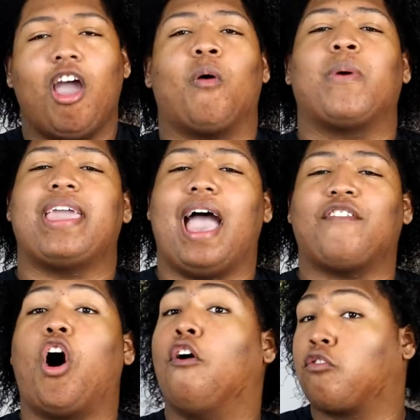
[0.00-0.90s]
we have
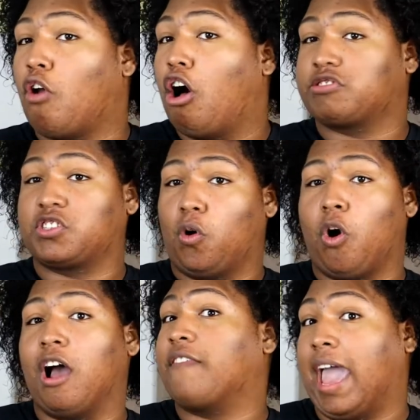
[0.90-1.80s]
an overall
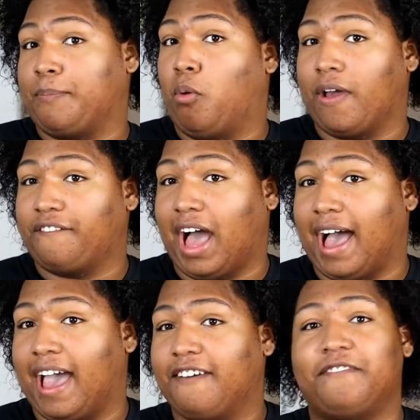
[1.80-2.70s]
score of
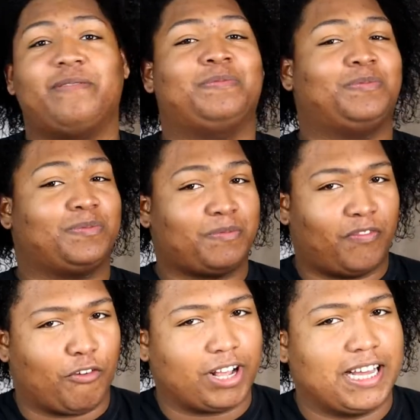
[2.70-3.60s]
8.5.
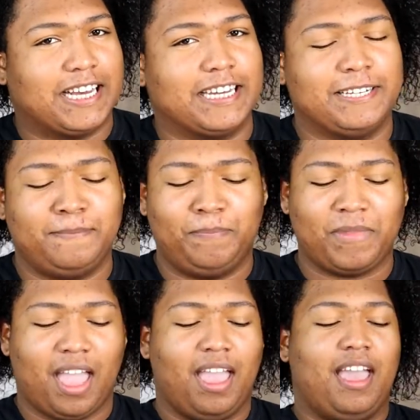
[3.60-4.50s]
Very good.
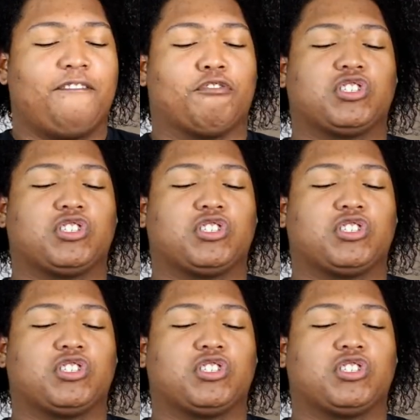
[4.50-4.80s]
For